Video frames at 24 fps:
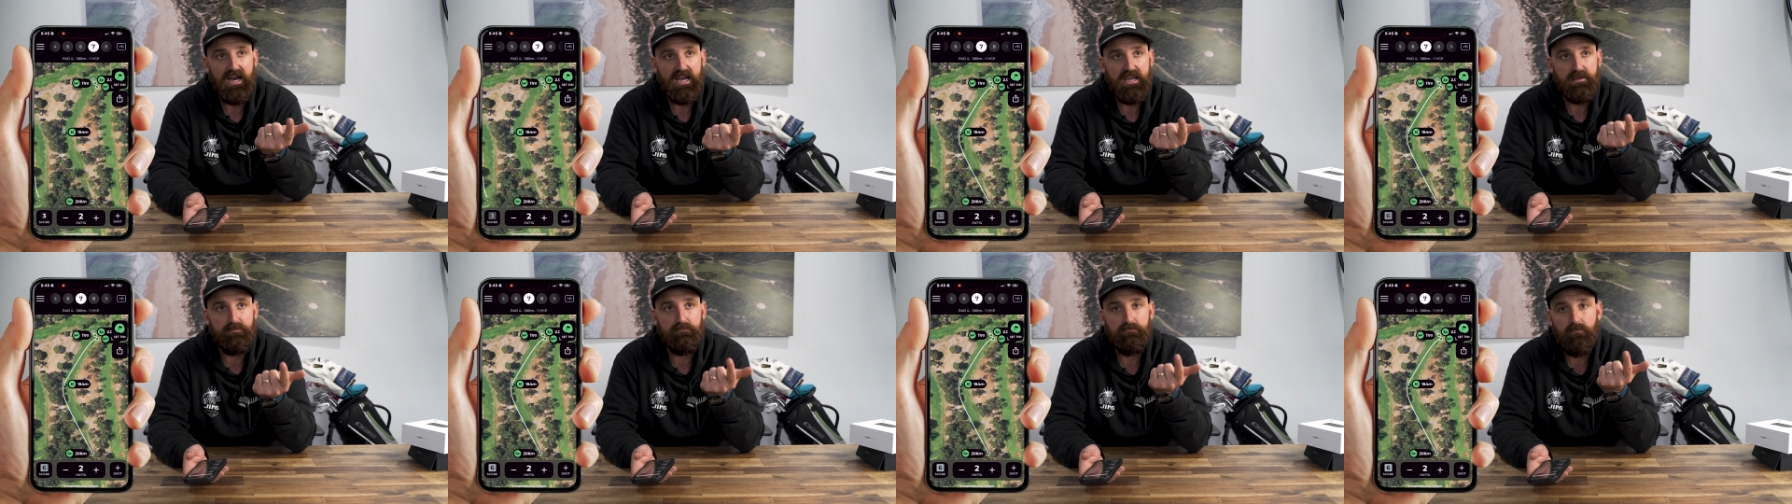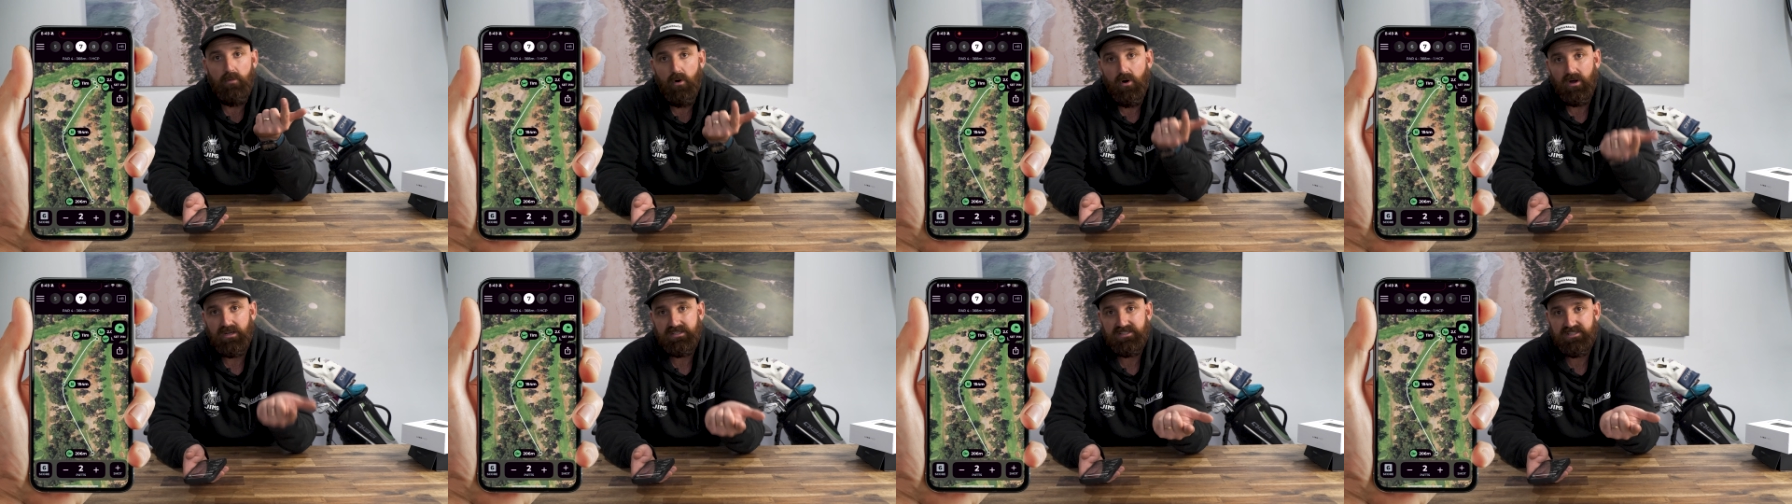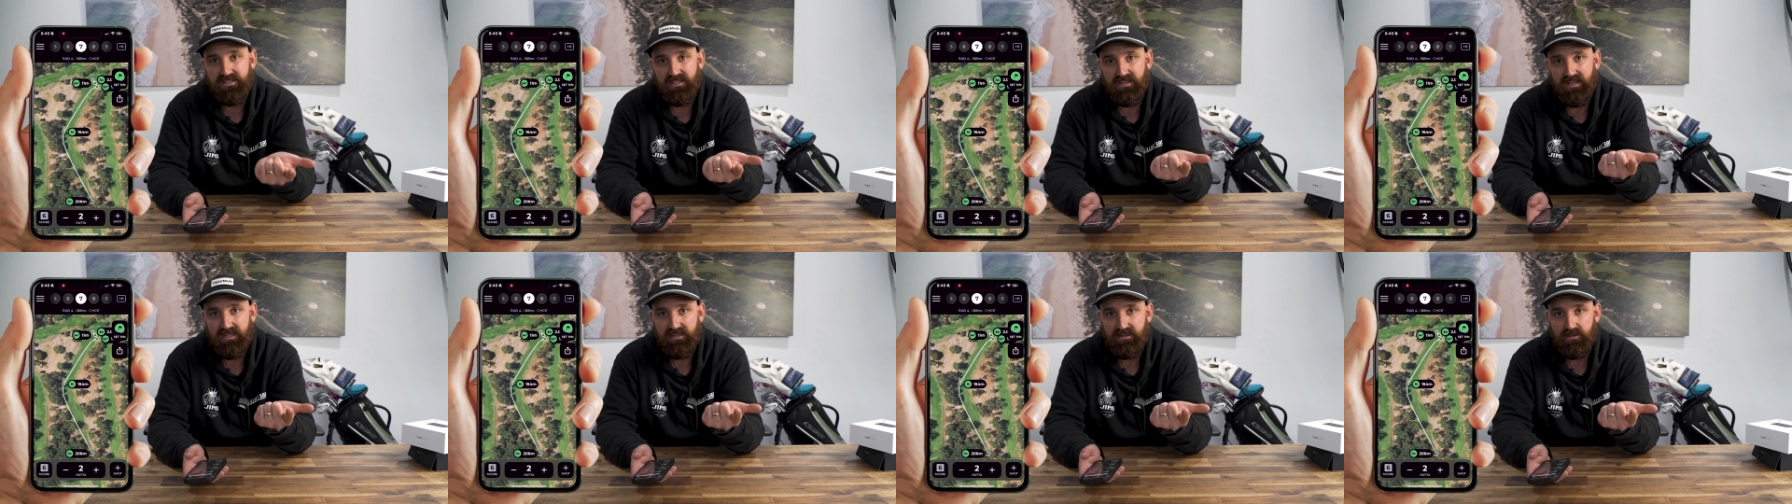It might
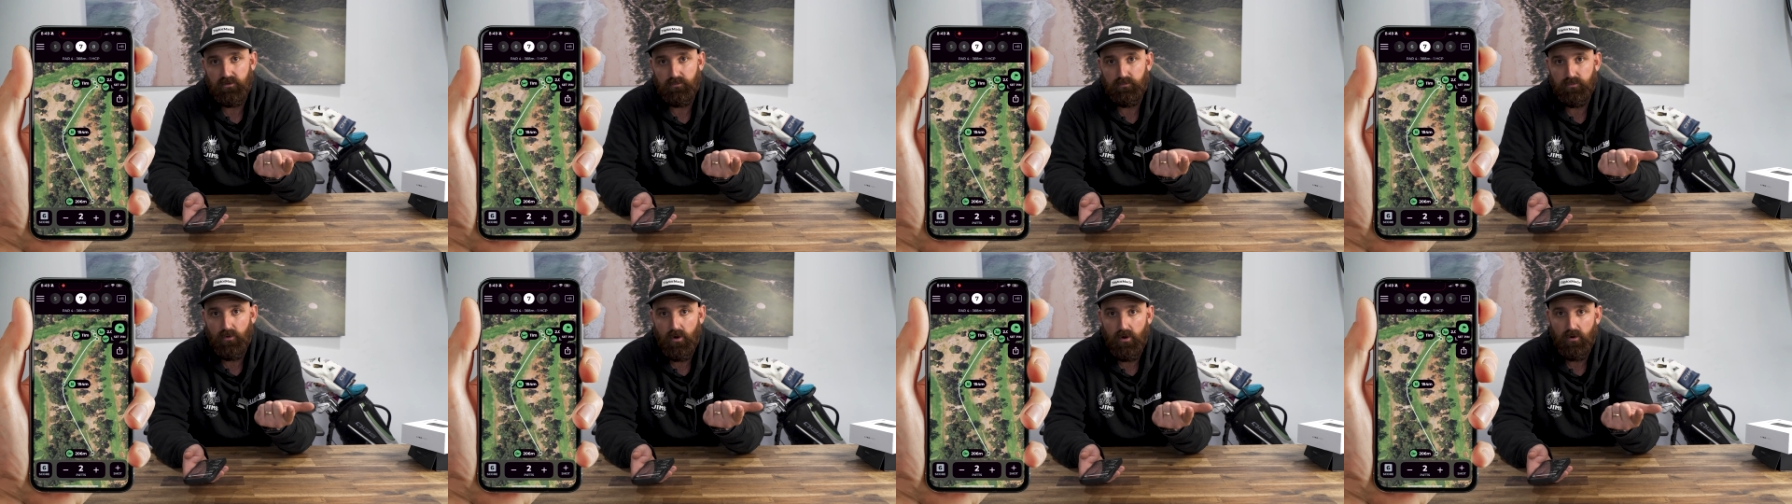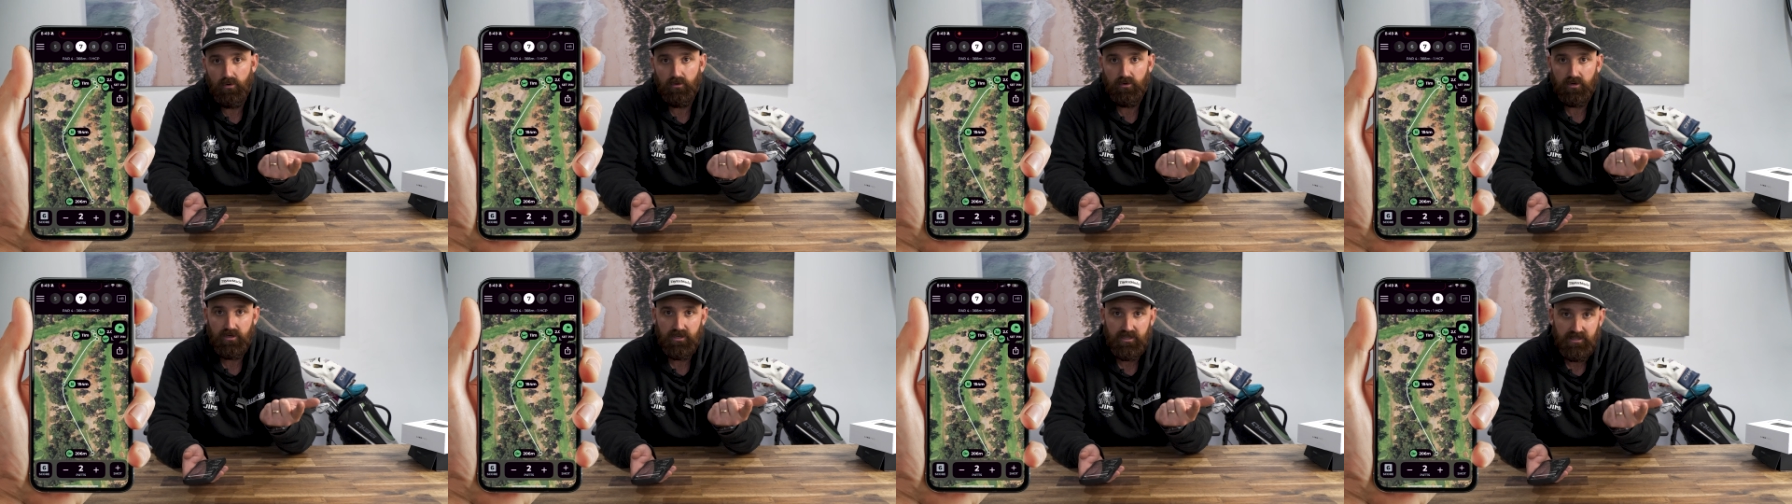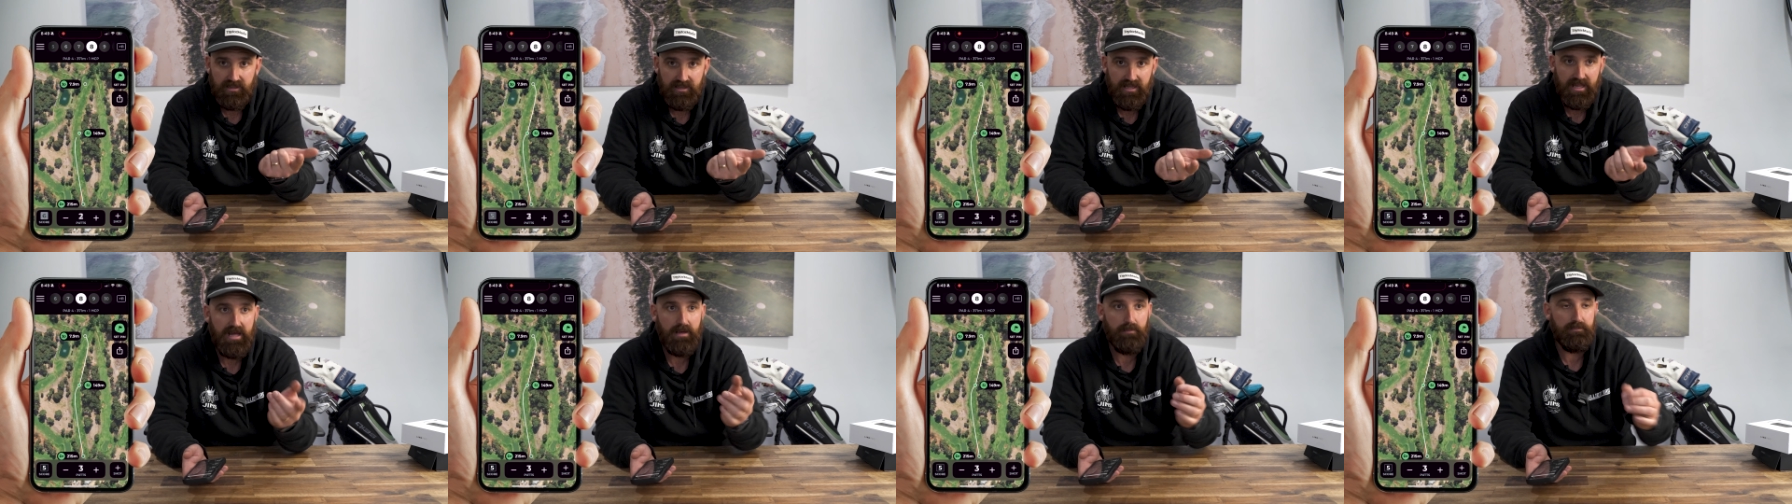select the wrong
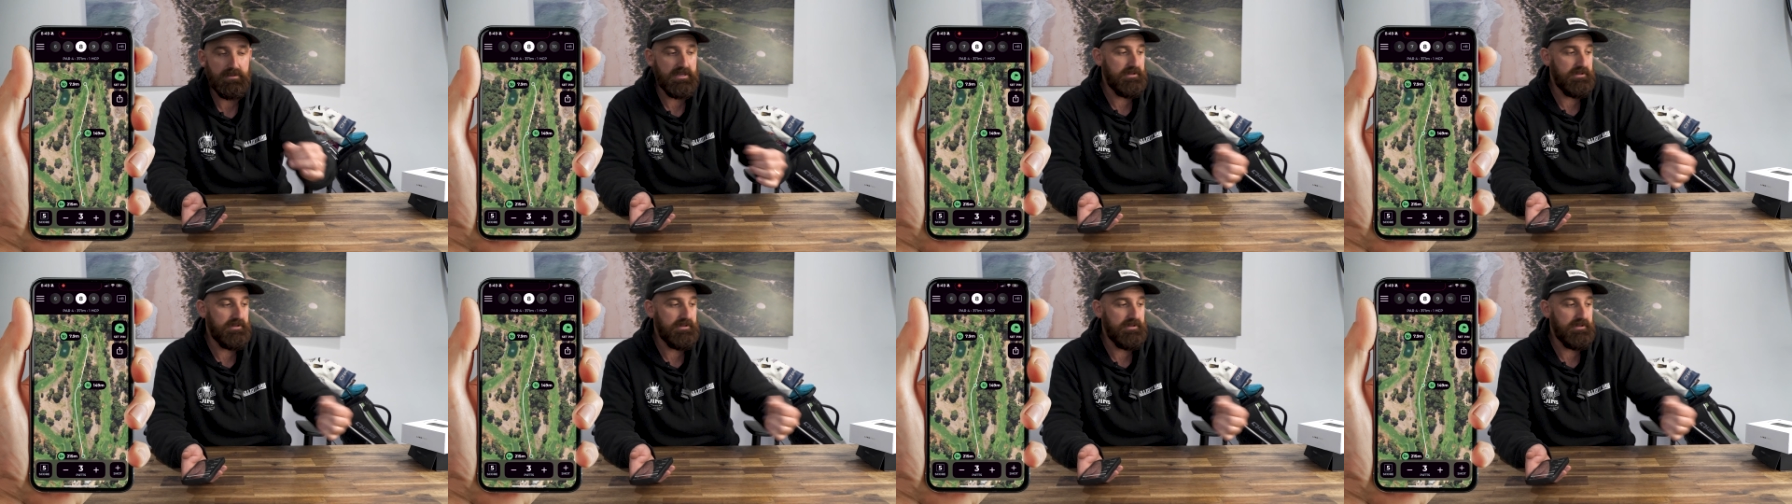club